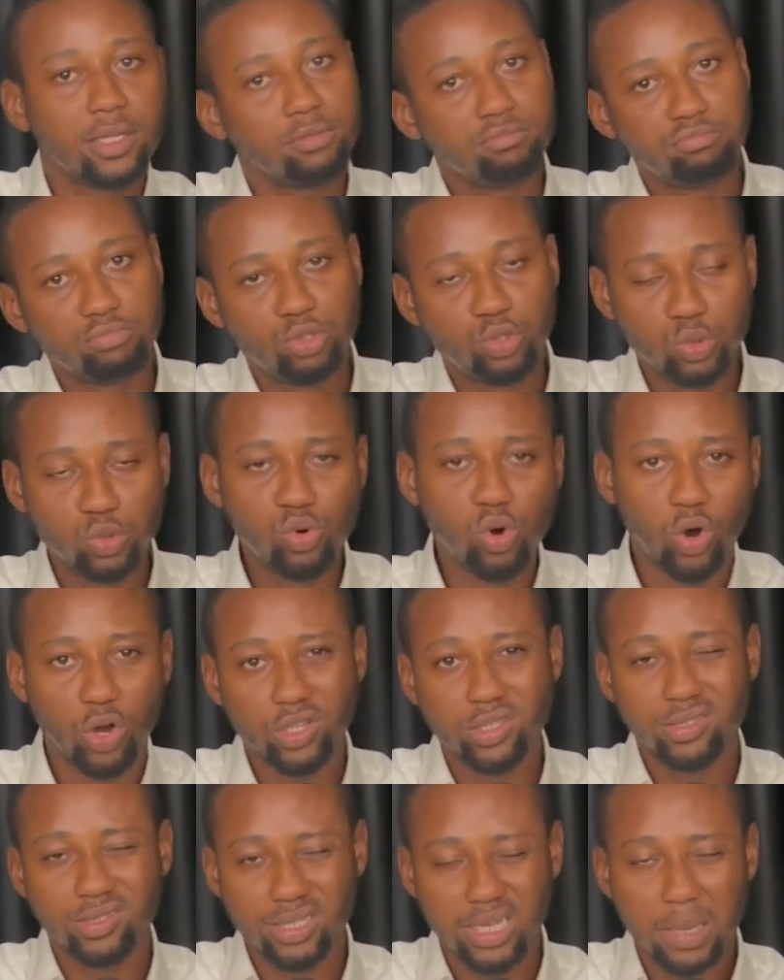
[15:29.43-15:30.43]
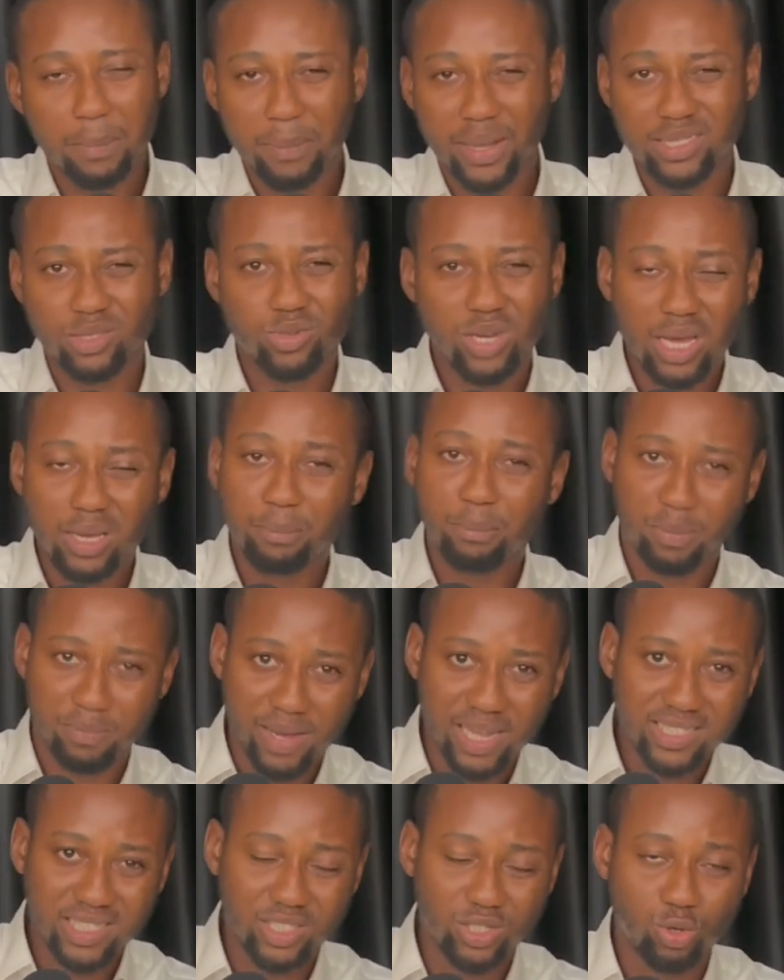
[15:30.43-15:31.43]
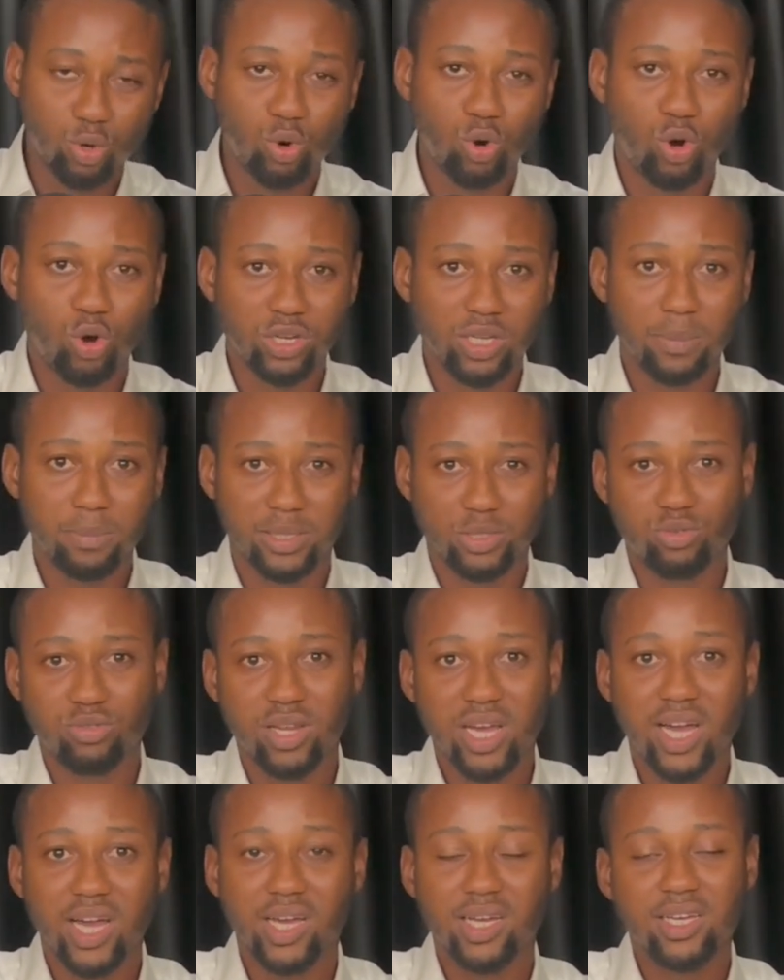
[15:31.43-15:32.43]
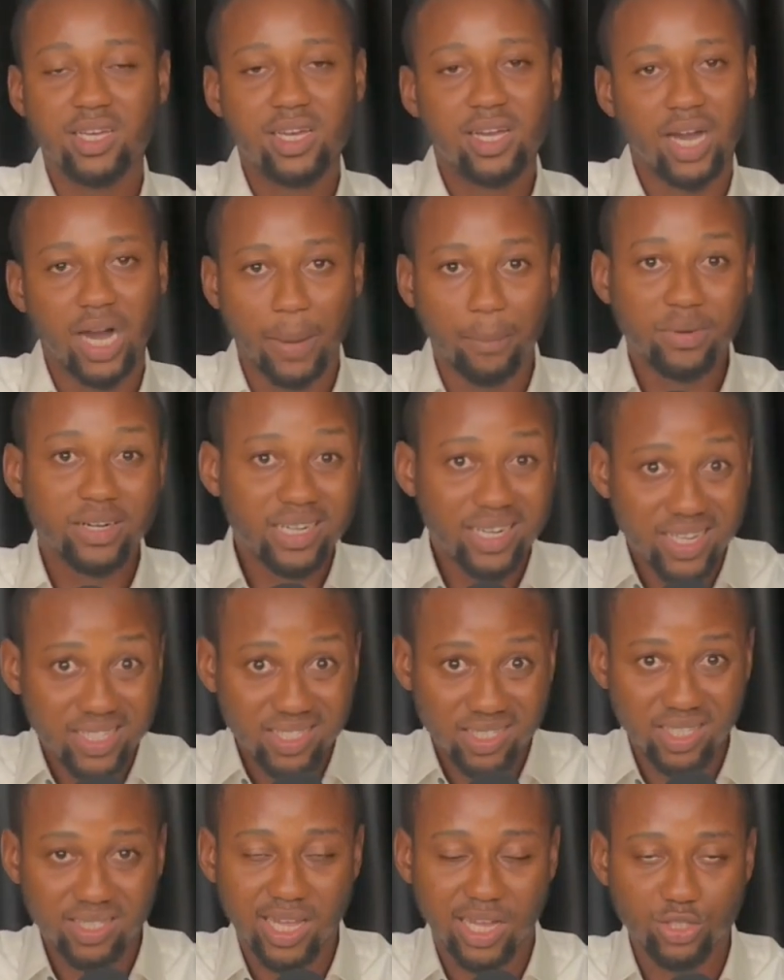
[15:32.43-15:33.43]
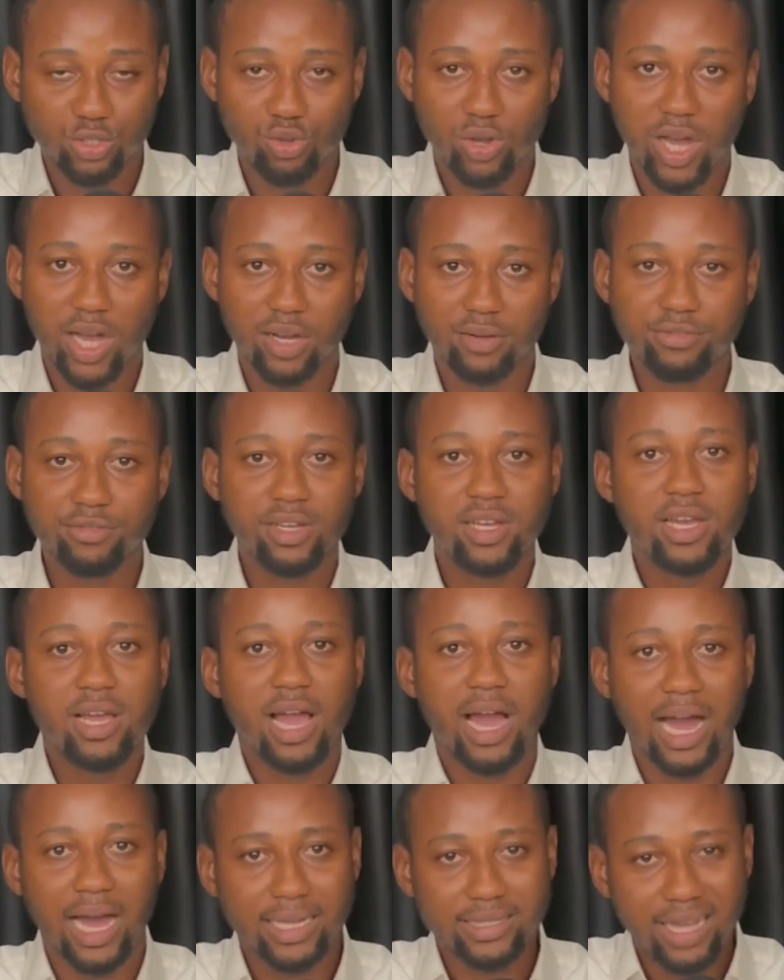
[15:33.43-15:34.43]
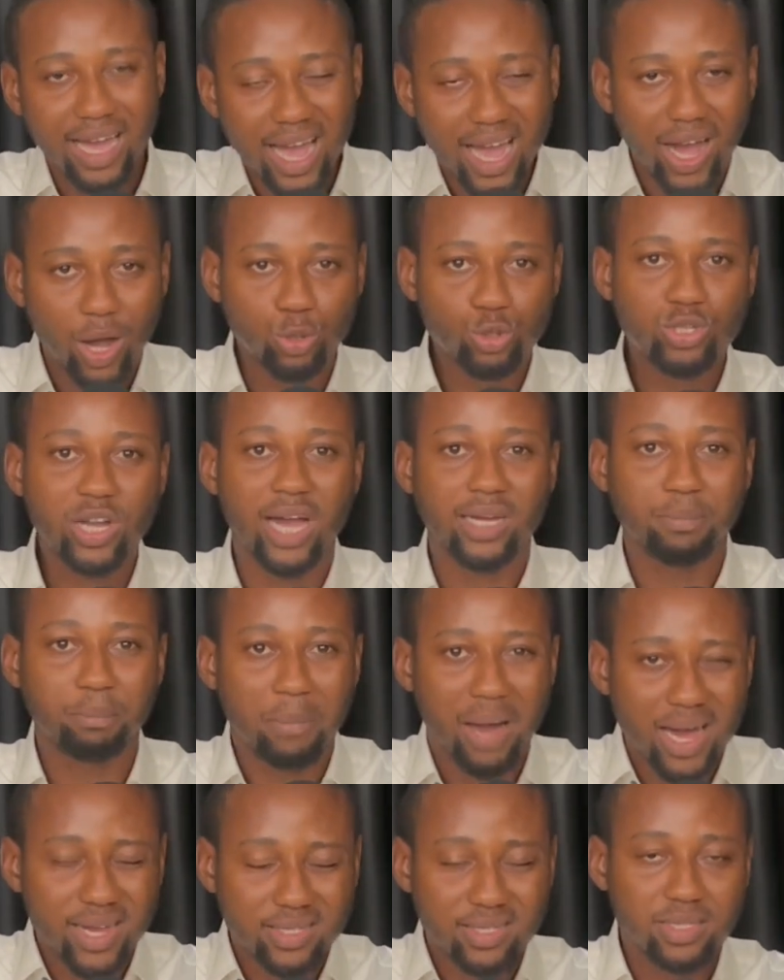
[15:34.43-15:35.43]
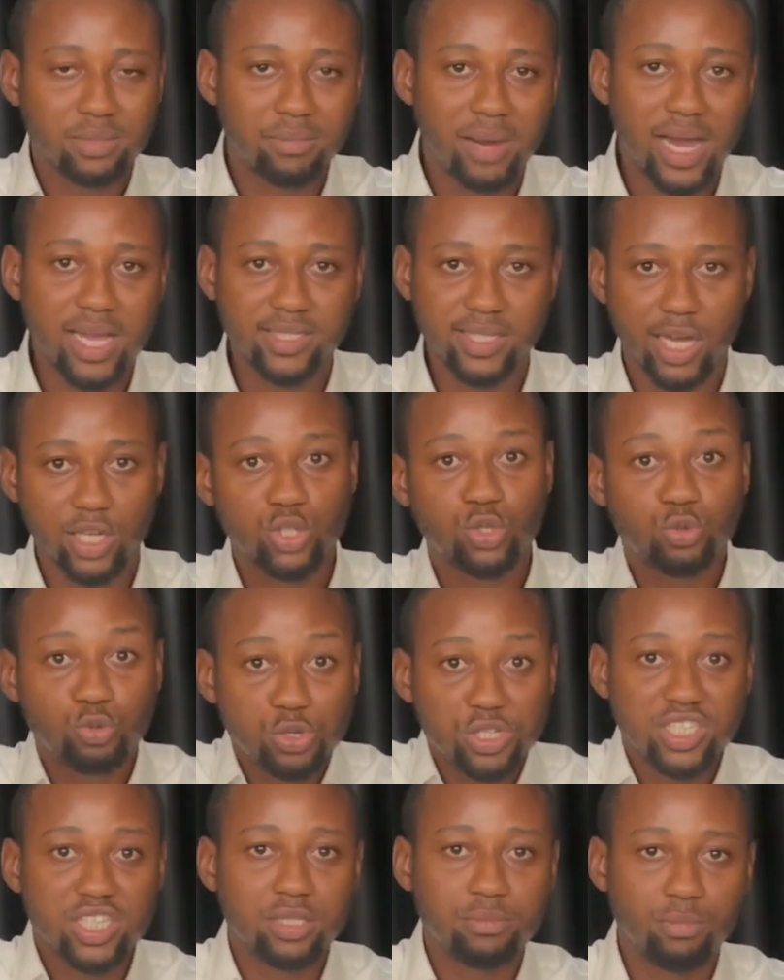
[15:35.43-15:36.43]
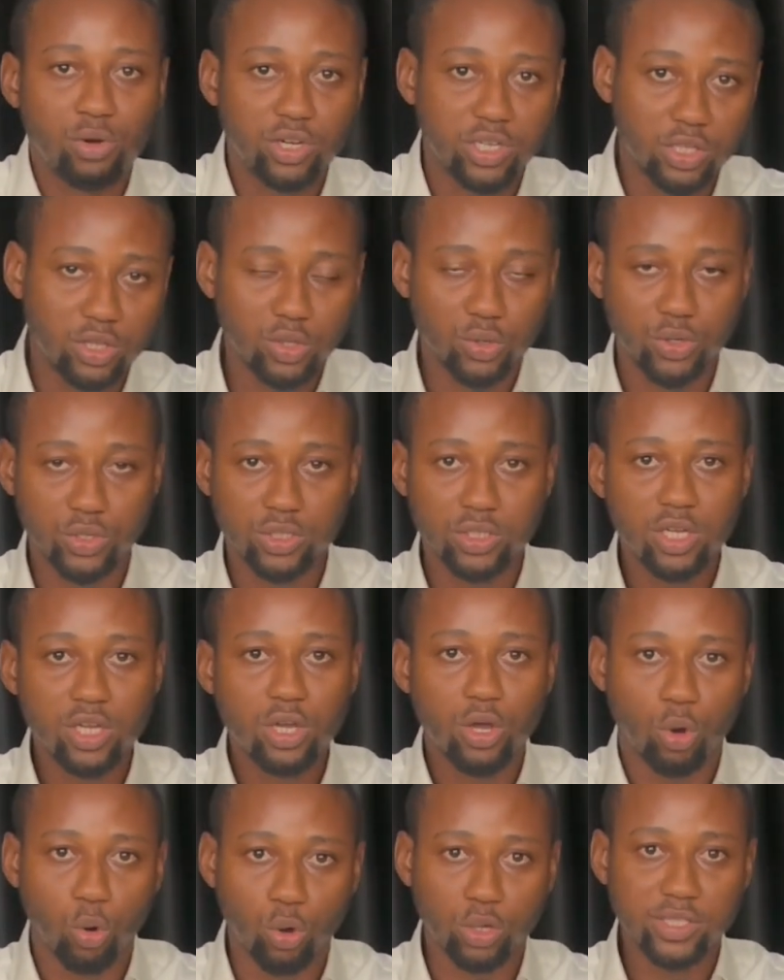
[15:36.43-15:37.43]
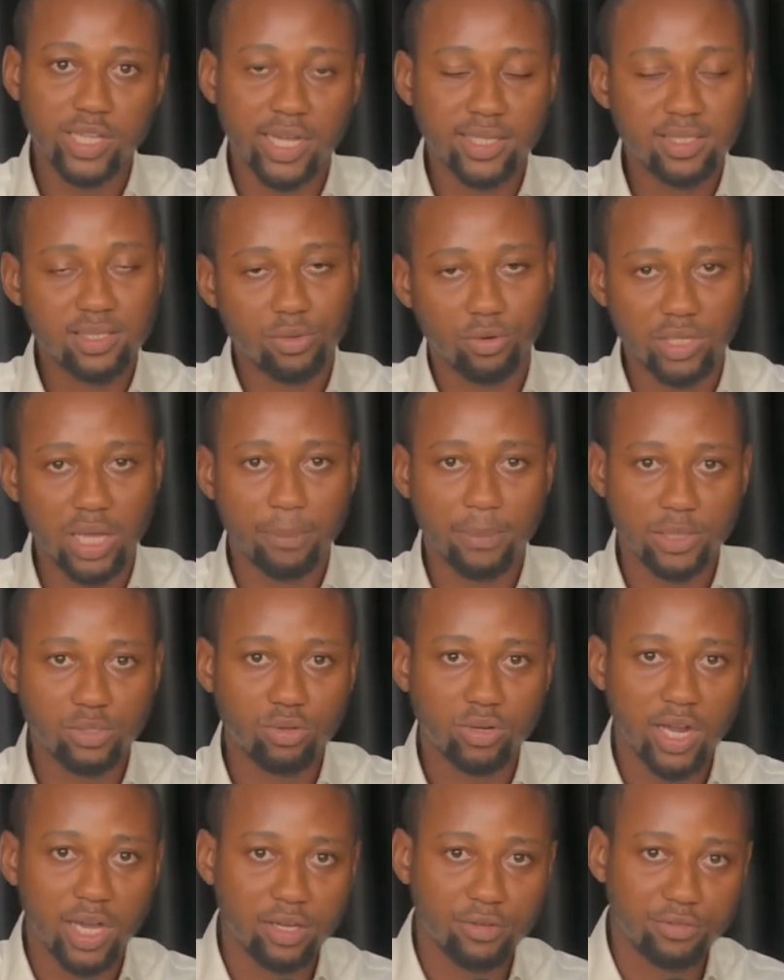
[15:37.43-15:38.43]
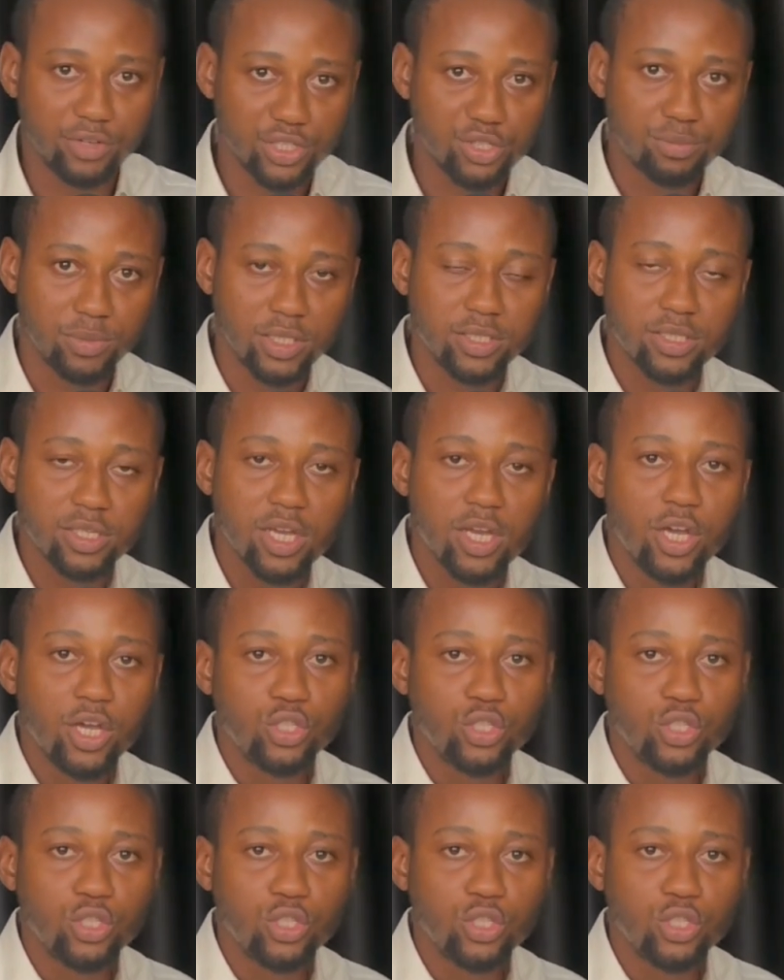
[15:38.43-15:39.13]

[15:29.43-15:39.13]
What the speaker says: do on a particular property or on a particular real estate that you have, and how you can maximize and squeeze in more return on that particular investment.